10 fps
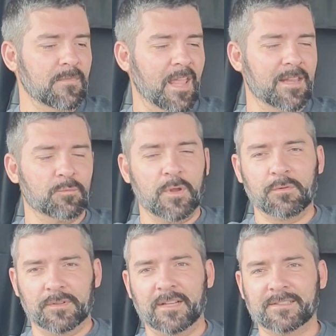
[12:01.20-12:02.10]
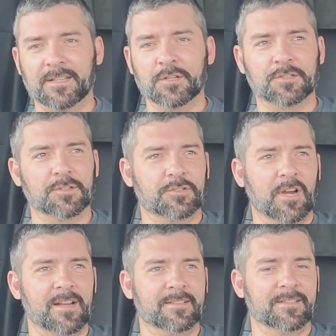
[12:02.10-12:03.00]
and we were, like I said, hooked to the
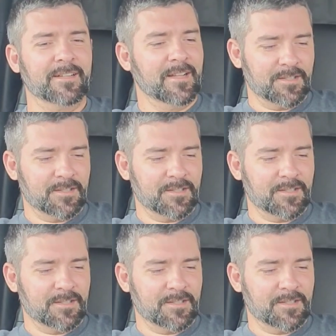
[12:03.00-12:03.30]
trailer.